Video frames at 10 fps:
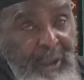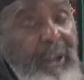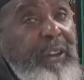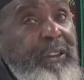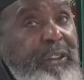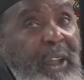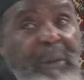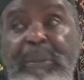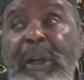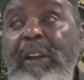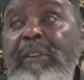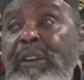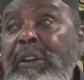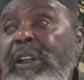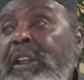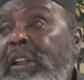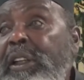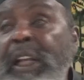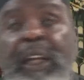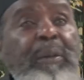Some are very good.
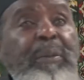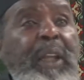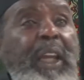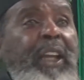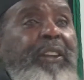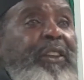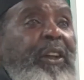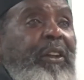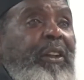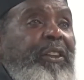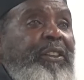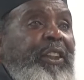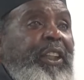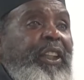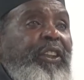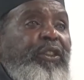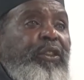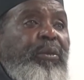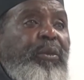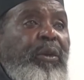I ask y'all to listen to Kishu
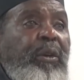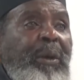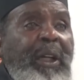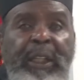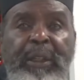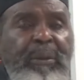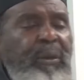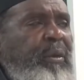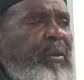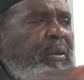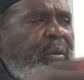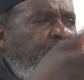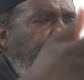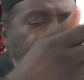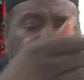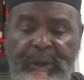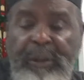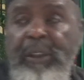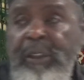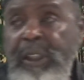Murabani, whatever.